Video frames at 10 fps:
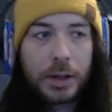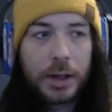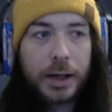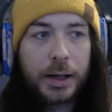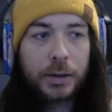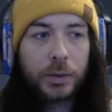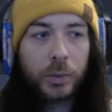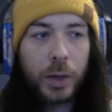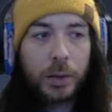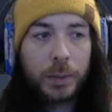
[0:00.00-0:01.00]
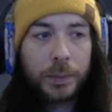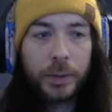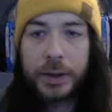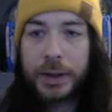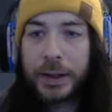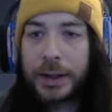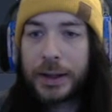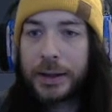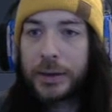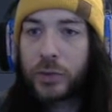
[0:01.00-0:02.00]
And where we put it
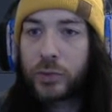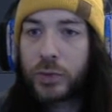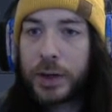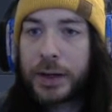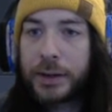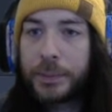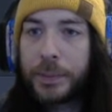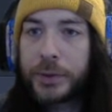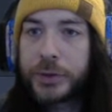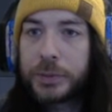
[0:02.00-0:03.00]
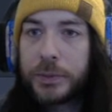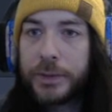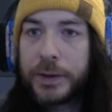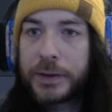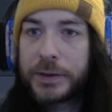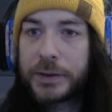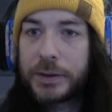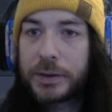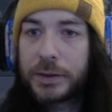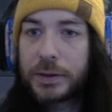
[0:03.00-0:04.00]
is right at the bottom of this